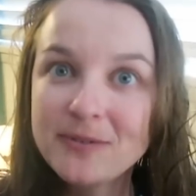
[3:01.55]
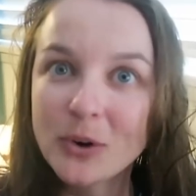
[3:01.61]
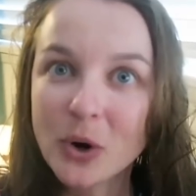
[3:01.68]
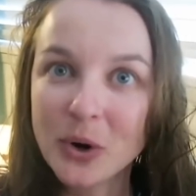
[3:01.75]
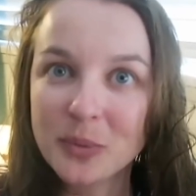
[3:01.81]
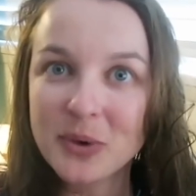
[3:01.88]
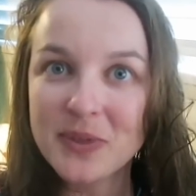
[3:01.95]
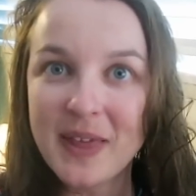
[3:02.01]

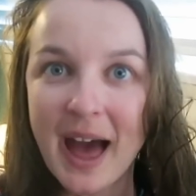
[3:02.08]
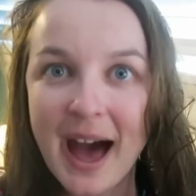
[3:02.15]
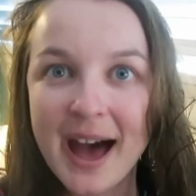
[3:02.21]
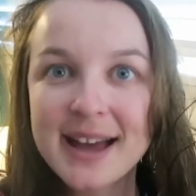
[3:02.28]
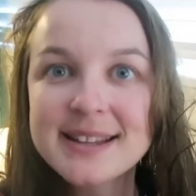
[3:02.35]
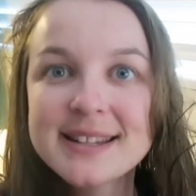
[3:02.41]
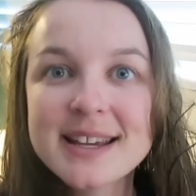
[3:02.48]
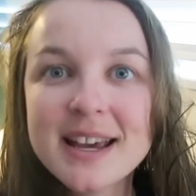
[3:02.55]
forward with
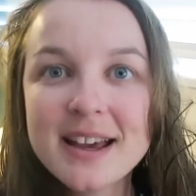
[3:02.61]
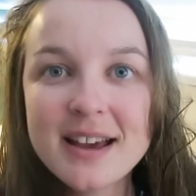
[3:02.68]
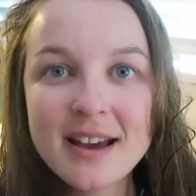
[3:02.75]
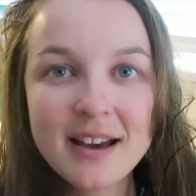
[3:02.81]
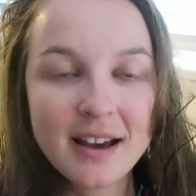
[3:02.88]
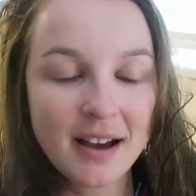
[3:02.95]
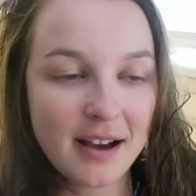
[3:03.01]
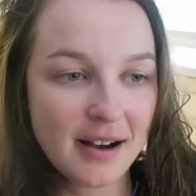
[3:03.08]
that
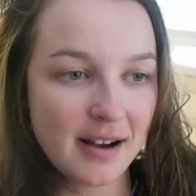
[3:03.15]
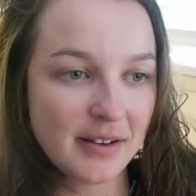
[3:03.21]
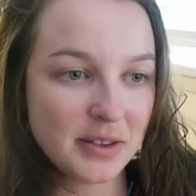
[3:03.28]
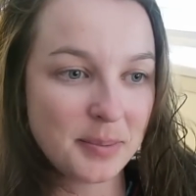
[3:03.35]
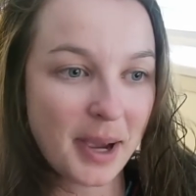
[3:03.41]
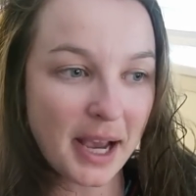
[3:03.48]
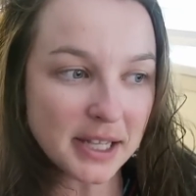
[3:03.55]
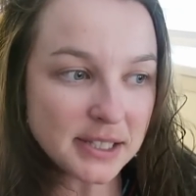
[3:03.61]
uh,
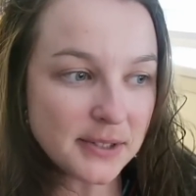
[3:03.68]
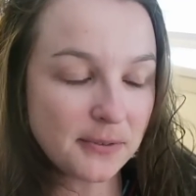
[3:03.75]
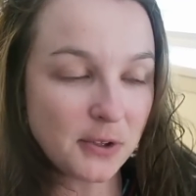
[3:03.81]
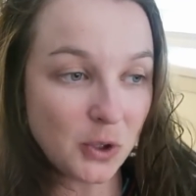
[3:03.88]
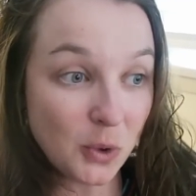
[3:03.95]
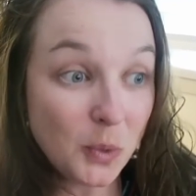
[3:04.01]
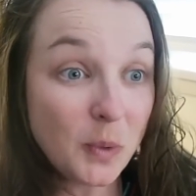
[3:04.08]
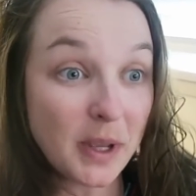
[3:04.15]
the past
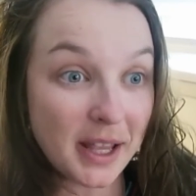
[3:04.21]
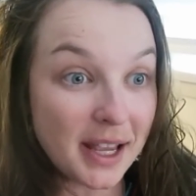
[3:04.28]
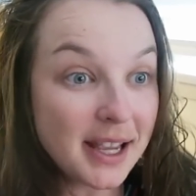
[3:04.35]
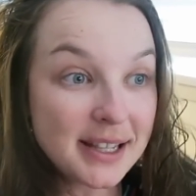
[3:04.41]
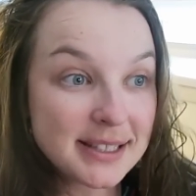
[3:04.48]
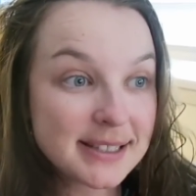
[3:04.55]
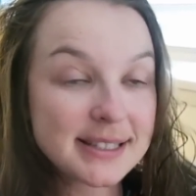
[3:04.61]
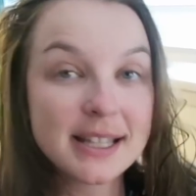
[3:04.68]
few
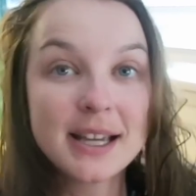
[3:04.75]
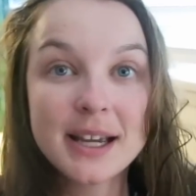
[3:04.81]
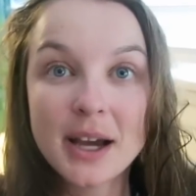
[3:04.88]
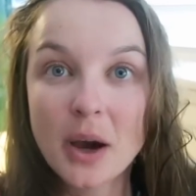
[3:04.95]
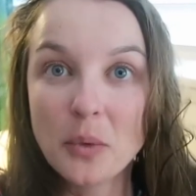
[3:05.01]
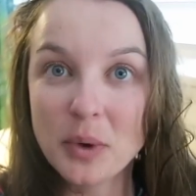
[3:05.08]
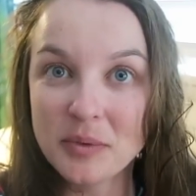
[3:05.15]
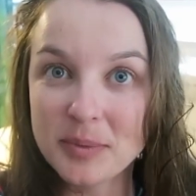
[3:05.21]
weeks.
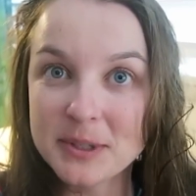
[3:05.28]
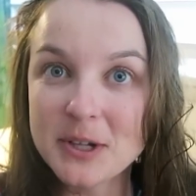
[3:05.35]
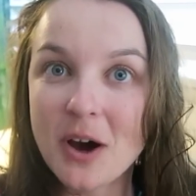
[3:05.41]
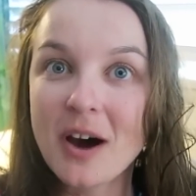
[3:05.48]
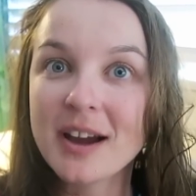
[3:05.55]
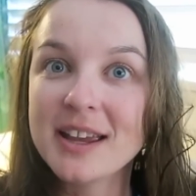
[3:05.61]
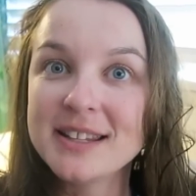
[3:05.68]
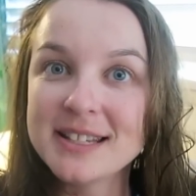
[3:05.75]
Uh, we've been
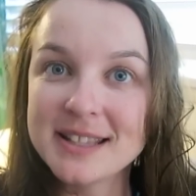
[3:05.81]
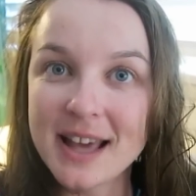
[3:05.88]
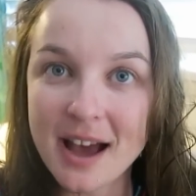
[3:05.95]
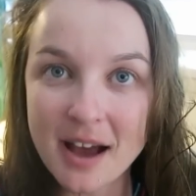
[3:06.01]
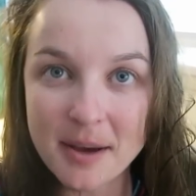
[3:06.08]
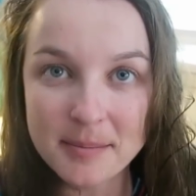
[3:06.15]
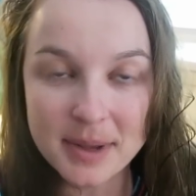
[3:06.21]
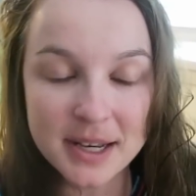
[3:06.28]
talking to
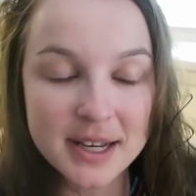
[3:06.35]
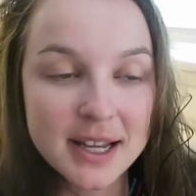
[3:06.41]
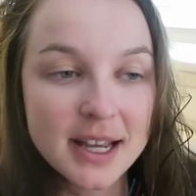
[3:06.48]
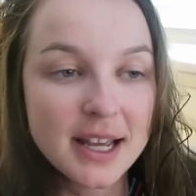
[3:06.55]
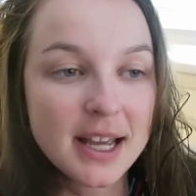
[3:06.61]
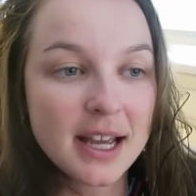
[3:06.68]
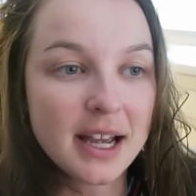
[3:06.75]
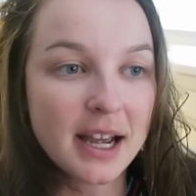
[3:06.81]
them and
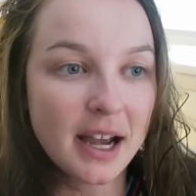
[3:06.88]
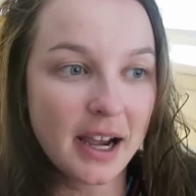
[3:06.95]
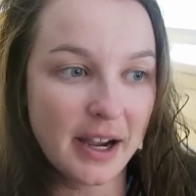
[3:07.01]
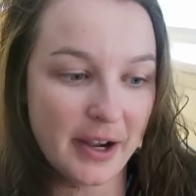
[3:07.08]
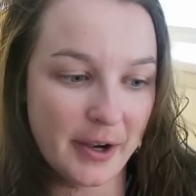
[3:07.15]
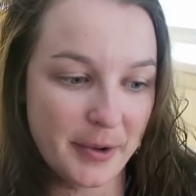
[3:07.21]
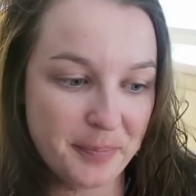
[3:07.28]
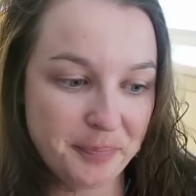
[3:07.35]

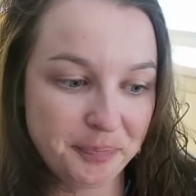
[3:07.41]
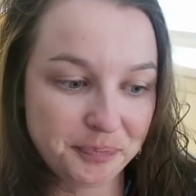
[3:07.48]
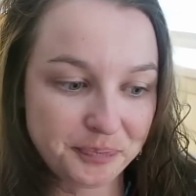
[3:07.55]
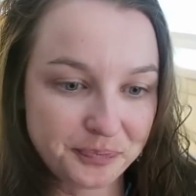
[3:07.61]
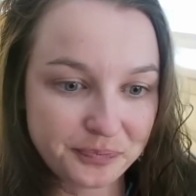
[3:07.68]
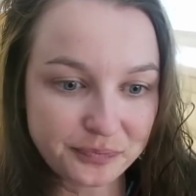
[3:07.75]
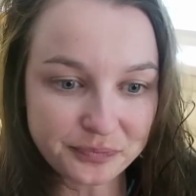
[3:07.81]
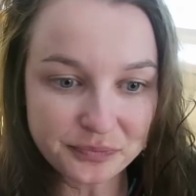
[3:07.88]
um,
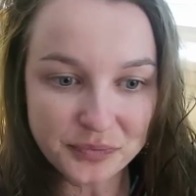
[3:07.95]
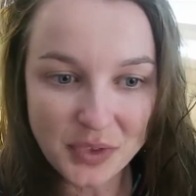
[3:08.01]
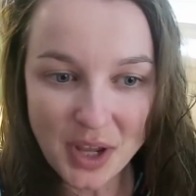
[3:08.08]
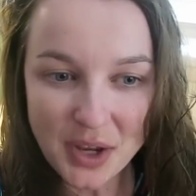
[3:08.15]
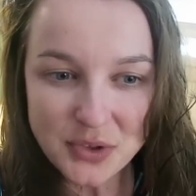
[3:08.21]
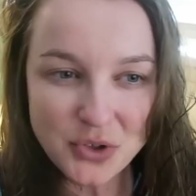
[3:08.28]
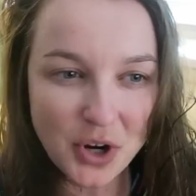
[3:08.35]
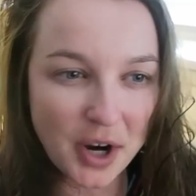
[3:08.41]

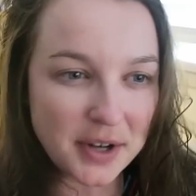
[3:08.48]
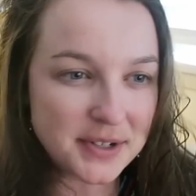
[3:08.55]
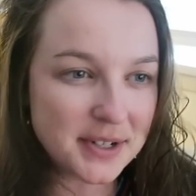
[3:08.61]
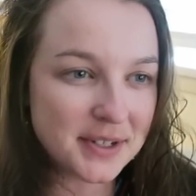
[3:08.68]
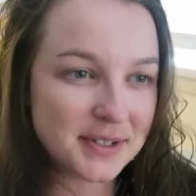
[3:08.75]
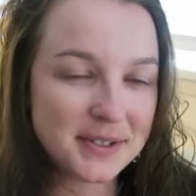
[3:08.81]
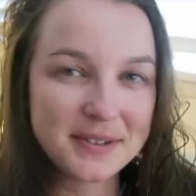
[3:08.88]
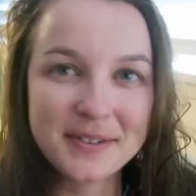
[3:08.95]
trying
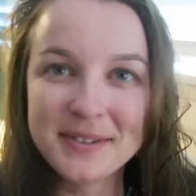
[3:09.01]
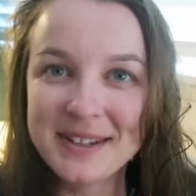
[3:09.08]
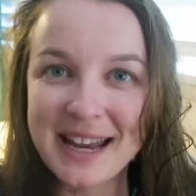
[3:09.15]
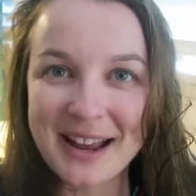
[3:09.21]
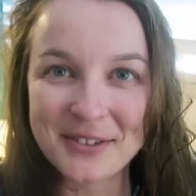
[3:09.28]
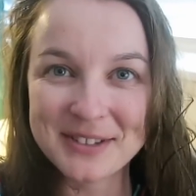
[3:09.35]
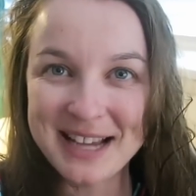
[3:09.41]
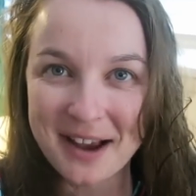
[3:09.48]
to
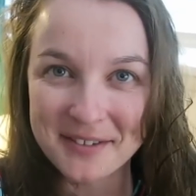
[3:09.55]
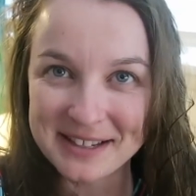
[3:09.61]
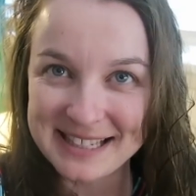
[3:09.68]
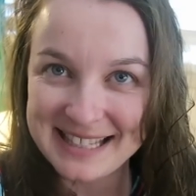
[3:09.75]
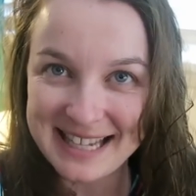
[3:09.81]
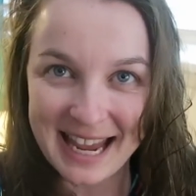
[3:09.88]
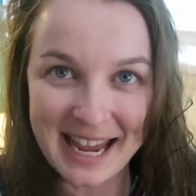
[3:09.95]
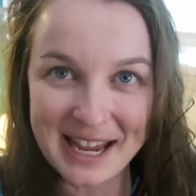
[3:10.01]
nail down a
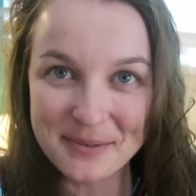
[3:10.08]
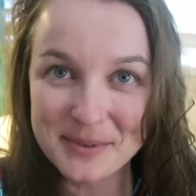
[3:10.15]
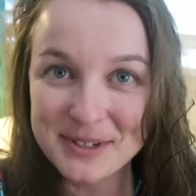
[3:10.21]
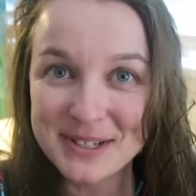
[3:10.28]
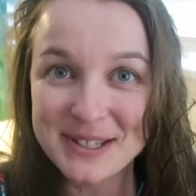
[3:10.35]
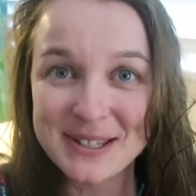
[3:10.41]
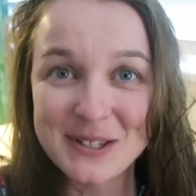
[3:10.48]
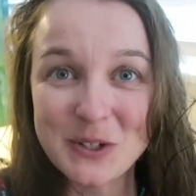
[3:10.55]
date,
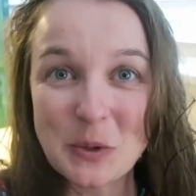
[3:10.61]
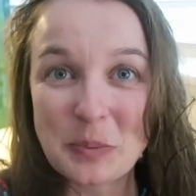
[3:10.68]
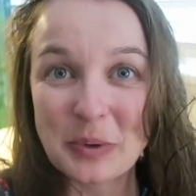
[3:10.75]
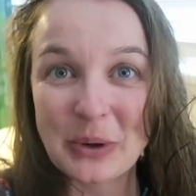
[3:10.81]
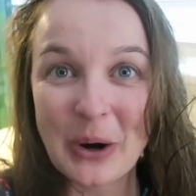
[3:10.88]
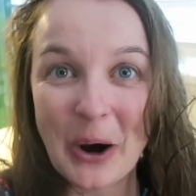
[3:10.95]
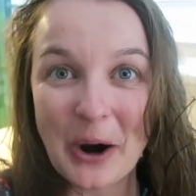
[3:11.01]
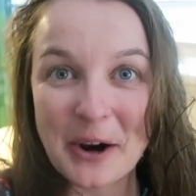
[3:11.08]
which is
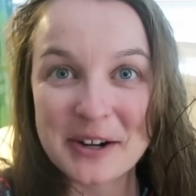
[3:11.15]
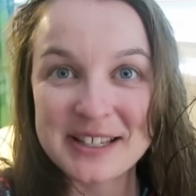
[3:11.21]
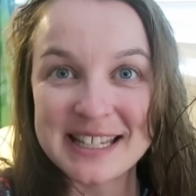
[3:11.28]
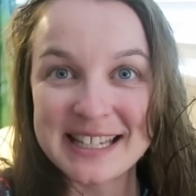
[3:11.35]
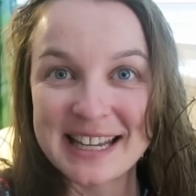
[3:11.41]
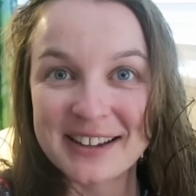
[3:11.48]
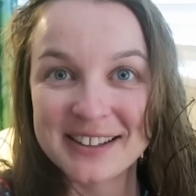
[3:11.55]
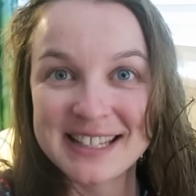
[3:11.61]
super hard
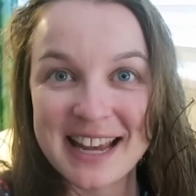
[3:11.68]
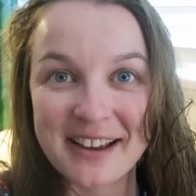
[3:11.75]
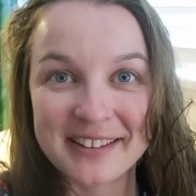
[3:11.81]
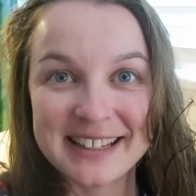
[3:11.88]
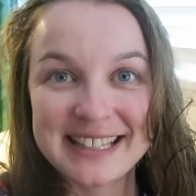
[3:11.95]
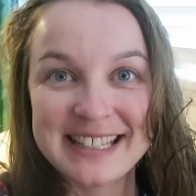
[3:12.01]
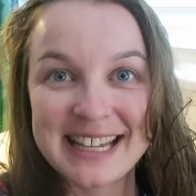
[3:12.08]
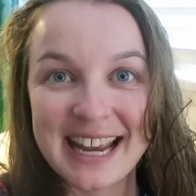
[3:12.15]
to nail
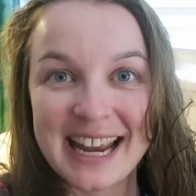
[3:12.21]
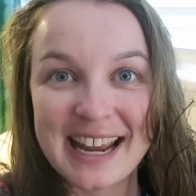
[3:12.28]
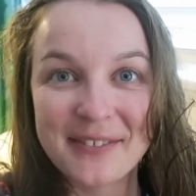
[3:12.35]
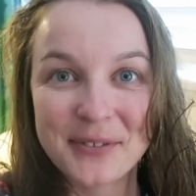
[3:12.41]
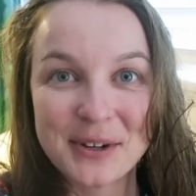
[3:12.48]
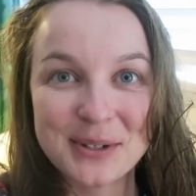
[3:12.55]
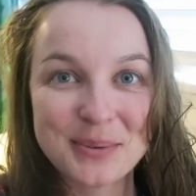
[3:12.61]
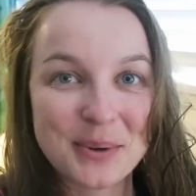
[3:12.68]
down a
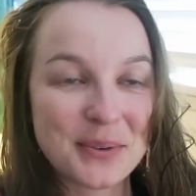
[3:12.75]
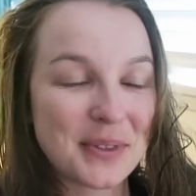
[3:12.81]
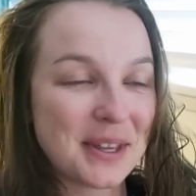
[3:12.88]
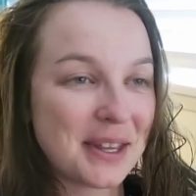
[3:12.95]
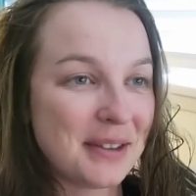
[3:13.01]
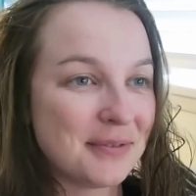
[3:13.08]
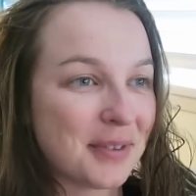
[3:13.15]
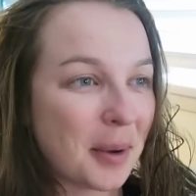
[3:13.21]
date. First we were
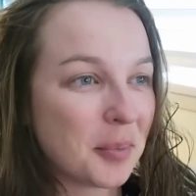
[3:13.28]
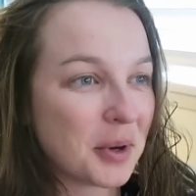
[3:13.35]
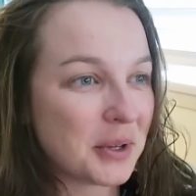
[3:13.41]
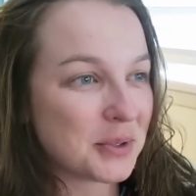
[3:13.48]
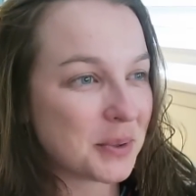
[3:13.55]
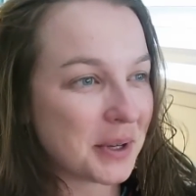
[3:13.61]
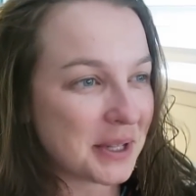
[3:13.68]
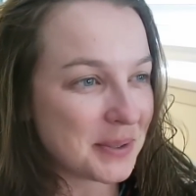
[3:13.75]
thinking
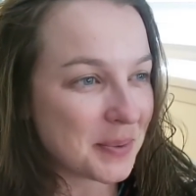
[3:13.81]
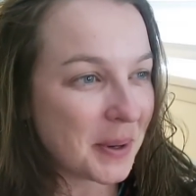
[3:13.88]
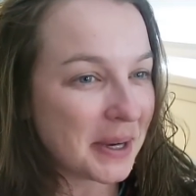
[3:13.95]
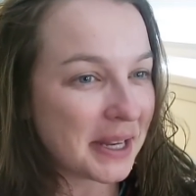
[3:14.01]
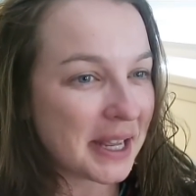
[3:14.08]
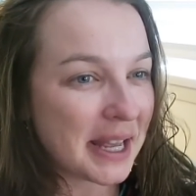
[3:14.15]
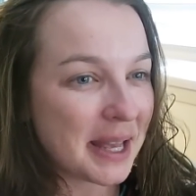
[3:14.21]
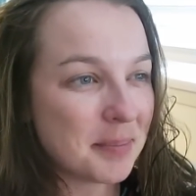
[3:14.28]
February
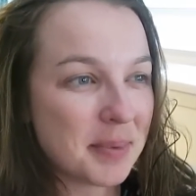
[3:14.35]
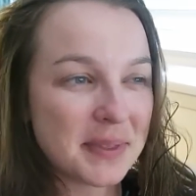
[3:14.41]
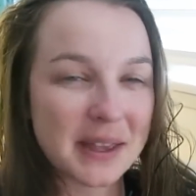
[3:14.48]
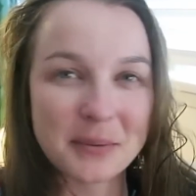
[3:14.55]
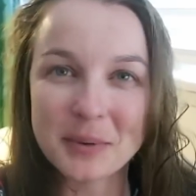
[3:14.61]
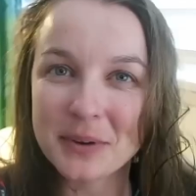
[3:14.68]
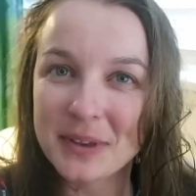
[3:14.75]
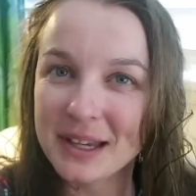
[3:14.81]
2020, but
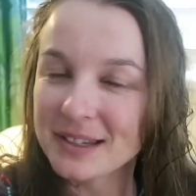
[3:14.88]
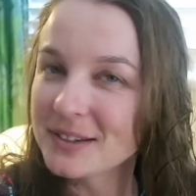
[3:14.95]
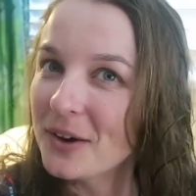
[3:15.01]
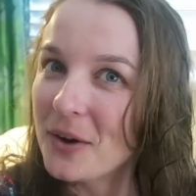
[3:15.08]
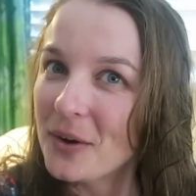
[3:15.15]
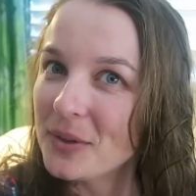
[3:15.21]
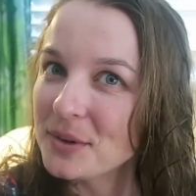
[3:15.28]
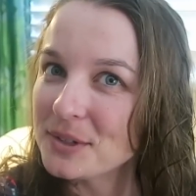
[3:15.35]
then we we're like,
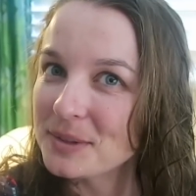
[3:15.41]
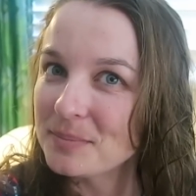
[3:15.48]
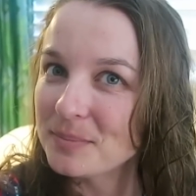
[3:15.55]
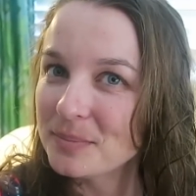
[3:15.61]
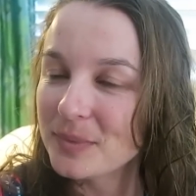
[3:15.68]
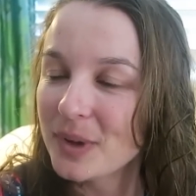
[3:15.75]
no, there's